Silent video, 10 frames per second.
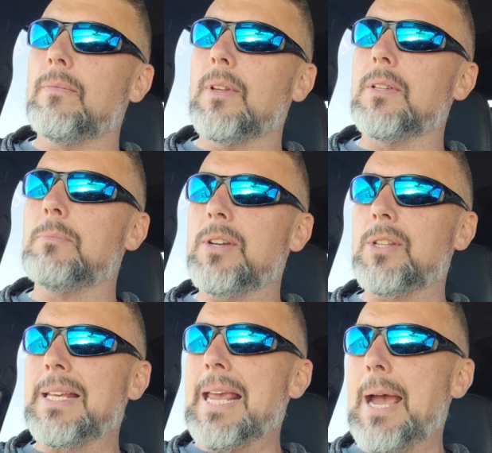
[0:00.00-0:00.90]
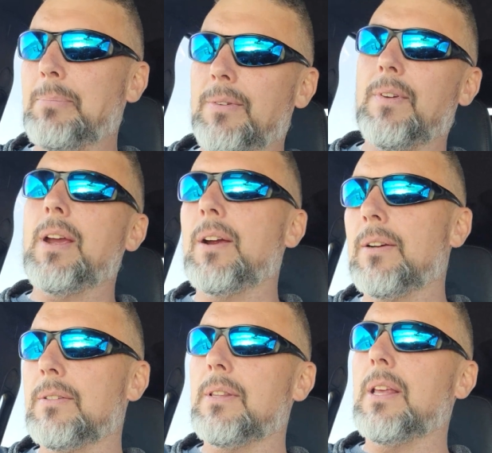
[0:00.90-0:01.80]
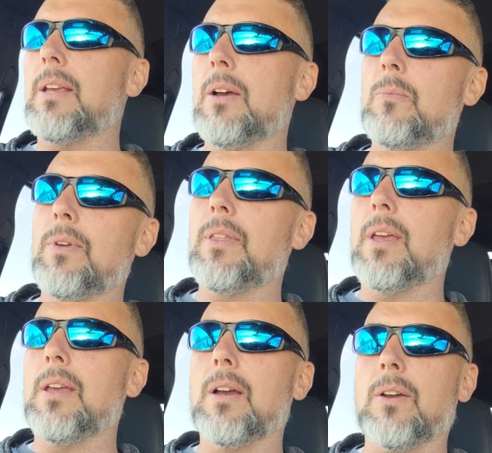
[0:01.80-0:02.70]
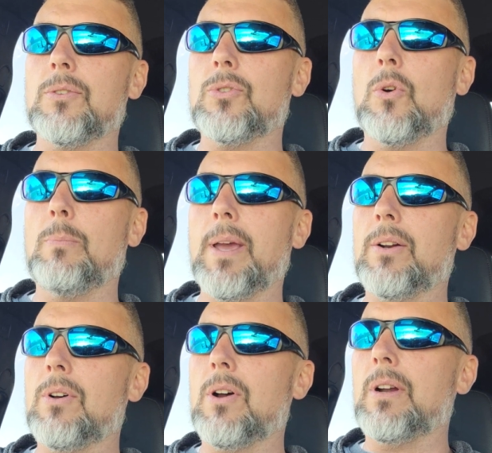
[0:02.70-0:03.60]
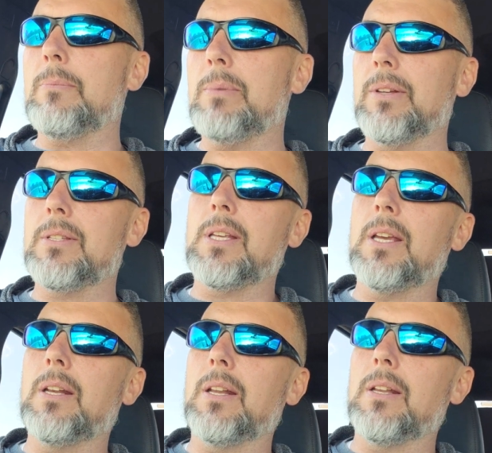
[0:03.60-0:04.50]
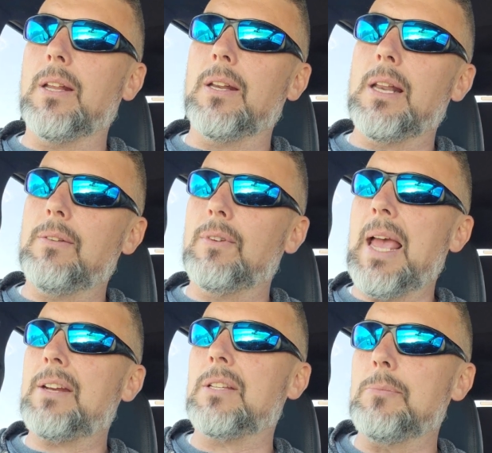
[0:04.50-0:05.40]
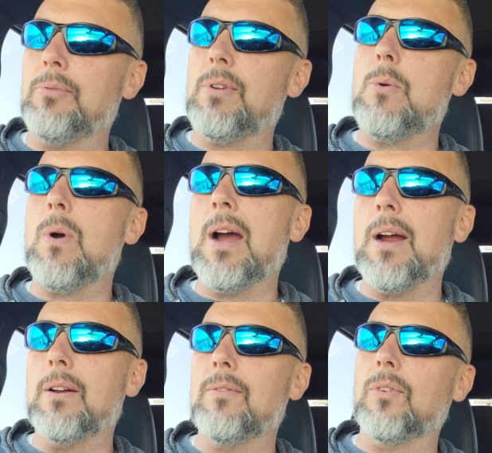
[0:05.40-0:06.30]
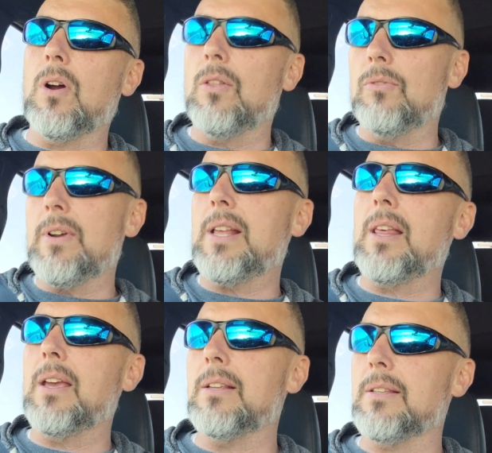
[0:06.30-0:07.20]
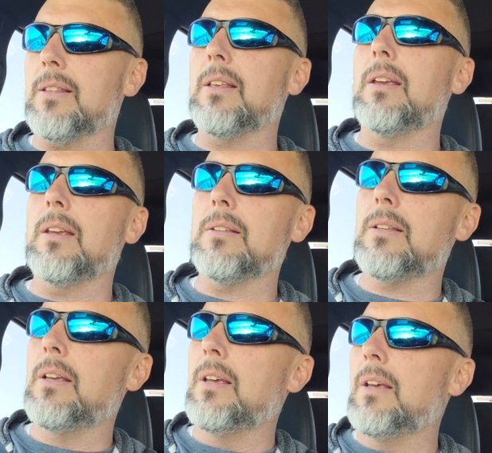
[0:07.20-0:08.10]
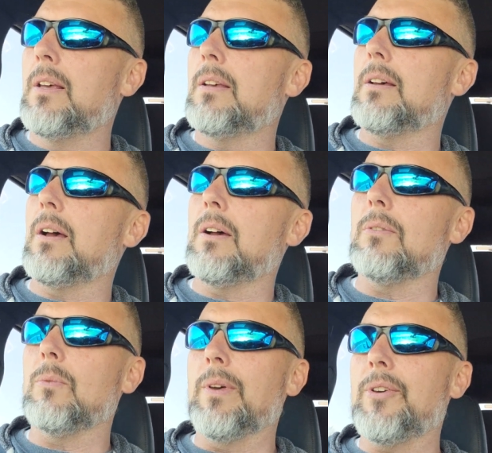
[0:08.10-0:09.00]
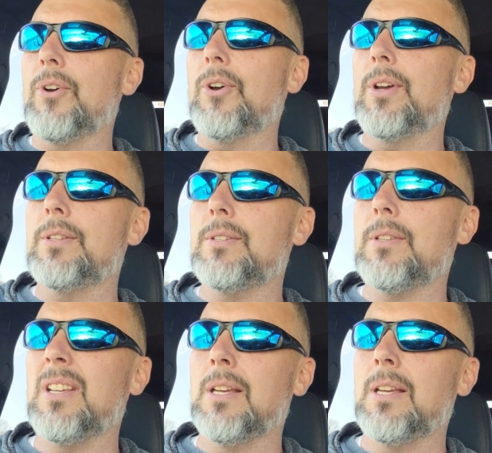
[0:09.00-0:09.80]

especially captive air, they come with a control panel already built in and actually pre-wired for all the relays and things. With hoods,